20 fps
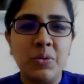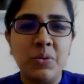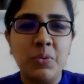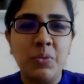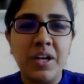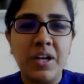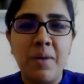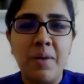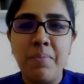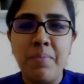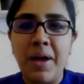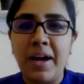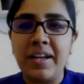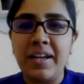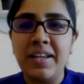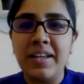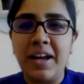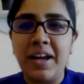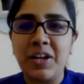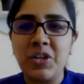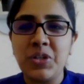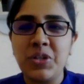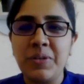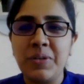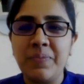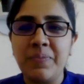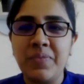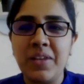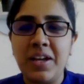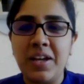we are back in
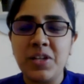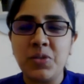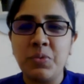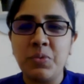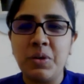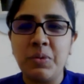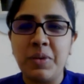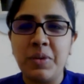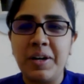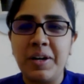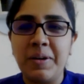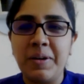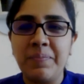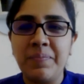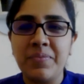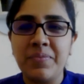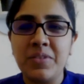action as we were.